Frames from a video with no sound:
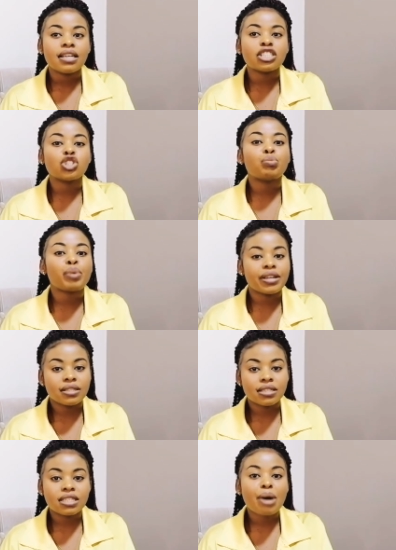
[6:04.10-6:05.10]
it
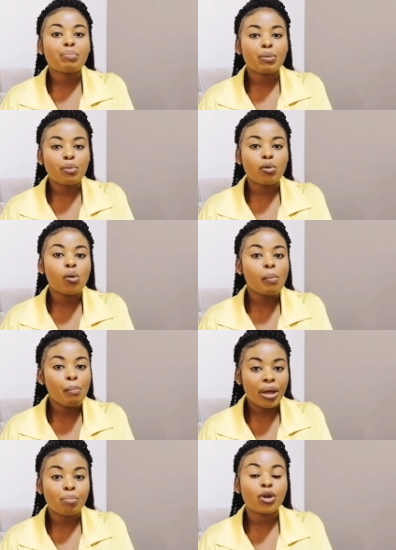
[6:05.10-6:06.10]
depends. Some people
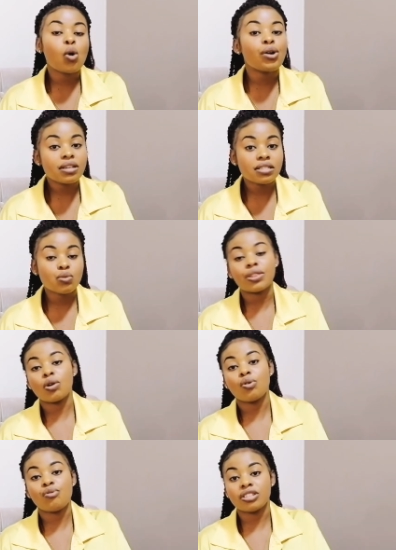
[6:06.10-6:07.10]
may be honest with the
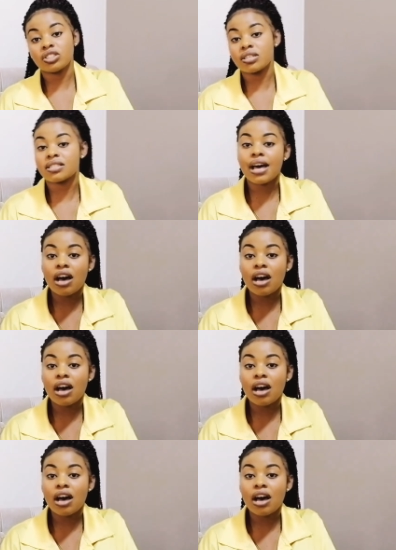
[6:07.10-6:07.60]
conversations they're